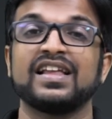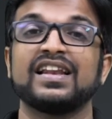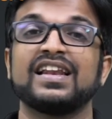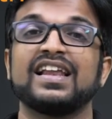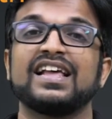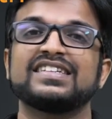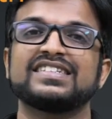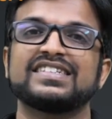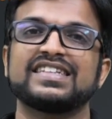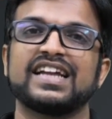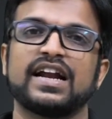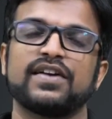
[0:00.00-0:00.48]

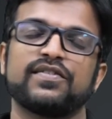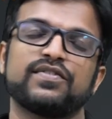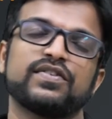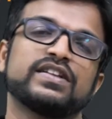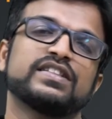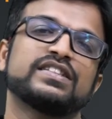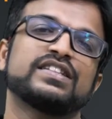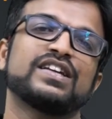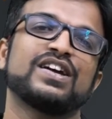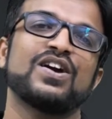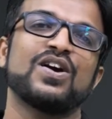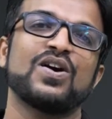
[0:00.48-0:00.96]
Let's start
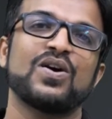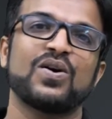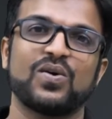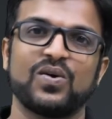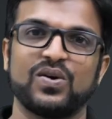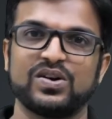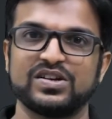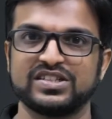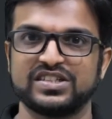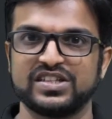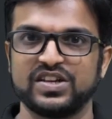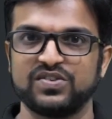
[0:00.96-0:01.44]
with
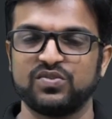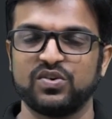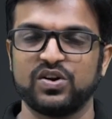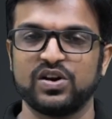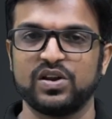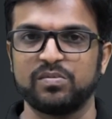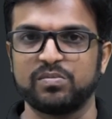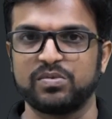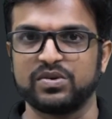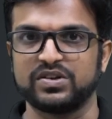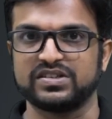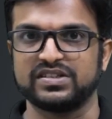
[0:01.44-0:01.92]
constant
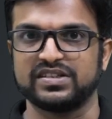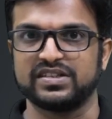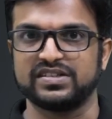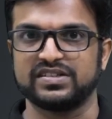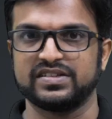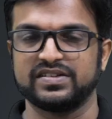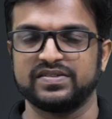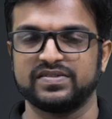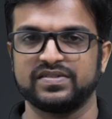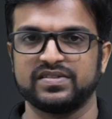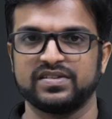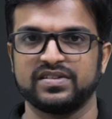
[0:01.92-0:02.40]
volume
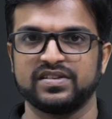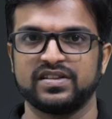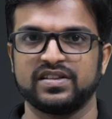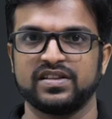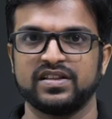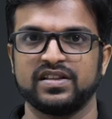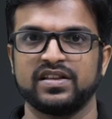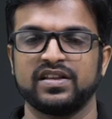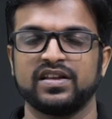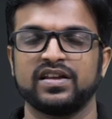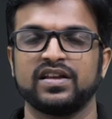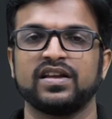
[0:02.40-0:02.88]
process.
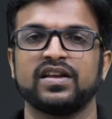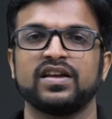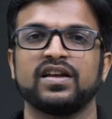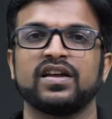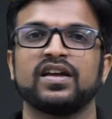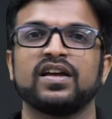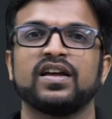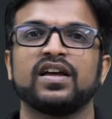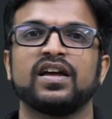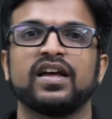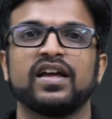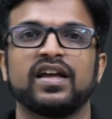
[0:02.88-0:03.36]

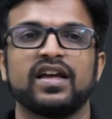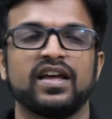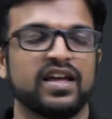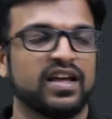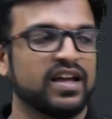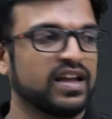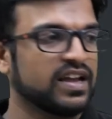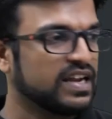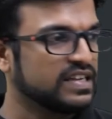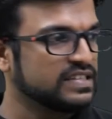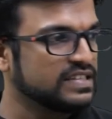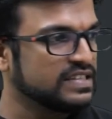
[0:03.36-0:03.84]

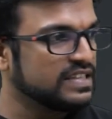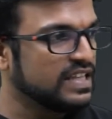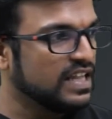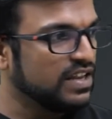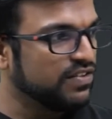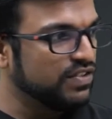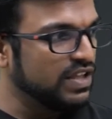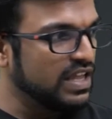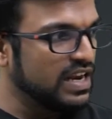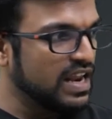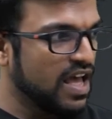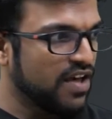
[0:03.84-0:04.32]
Consider
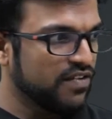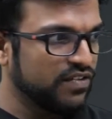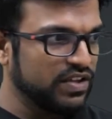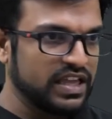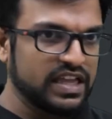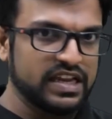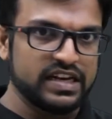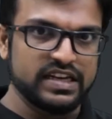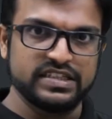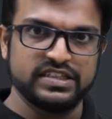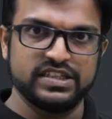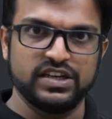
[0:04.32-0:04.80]
that we are
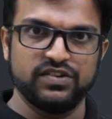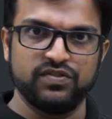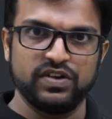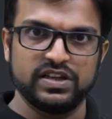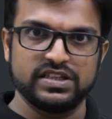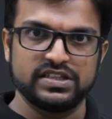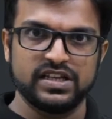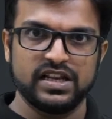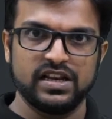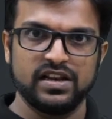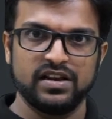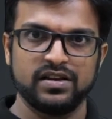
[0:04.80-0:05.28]
having a rigid
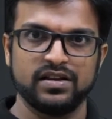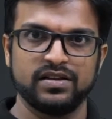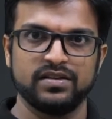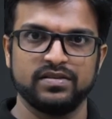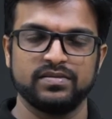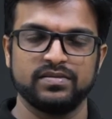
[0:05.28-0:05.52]
vessel,